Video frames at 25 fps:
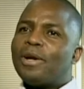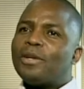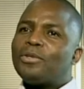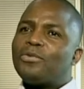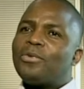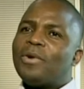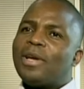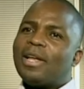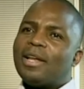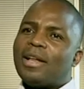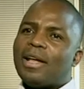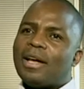to
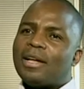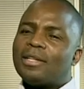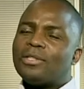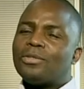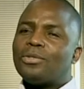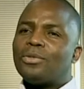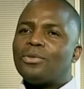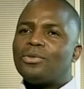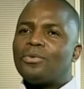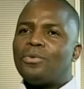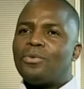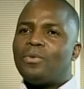enhance or
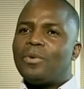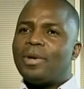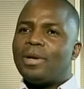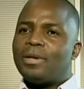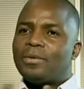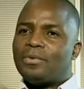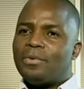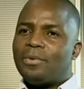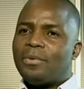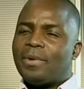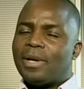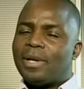to uh,
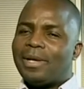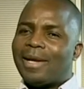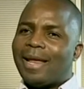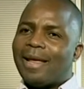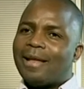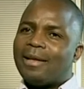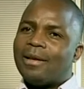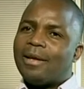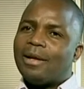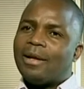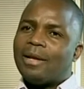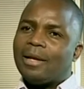to en
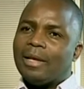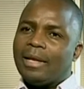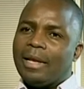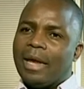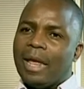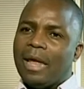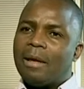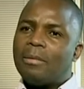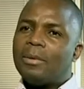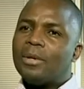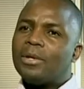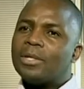uh,
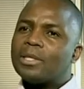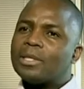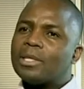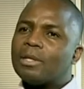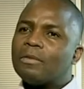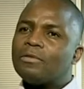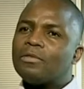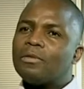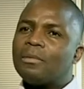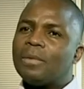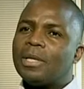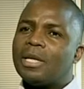enable yourself
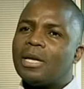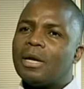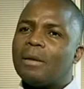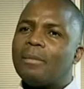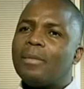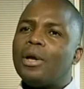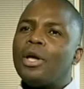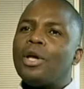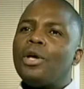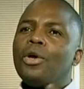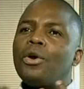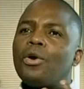to become
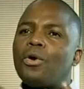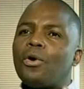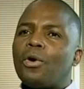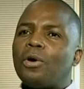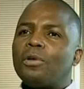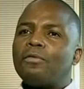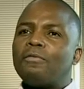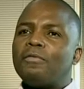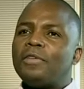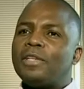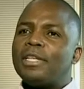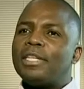
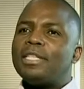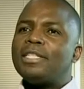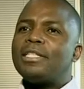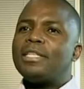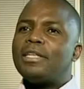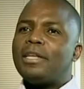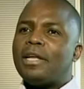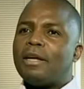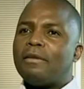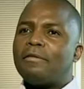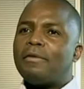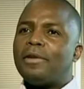confident in
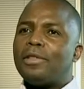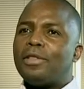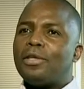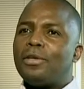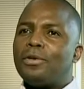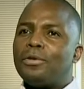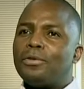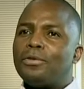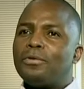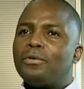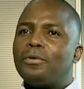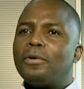everything you
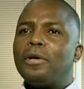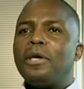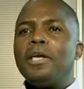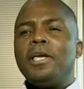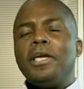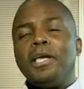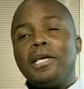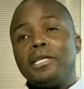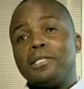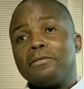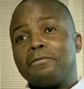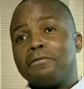do
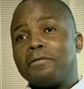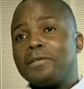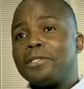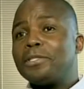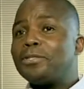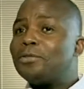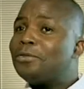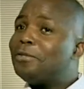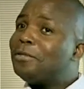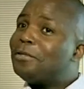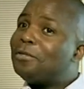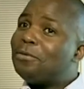is first
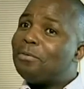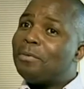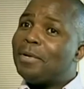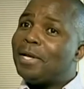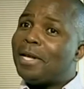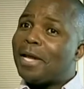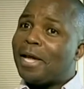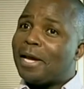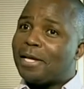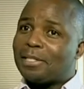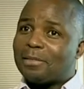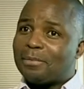you need to be an
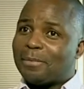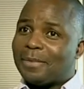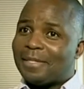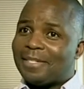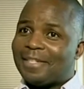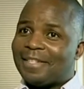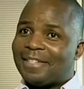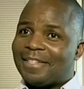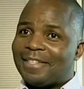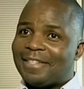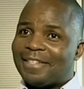expert.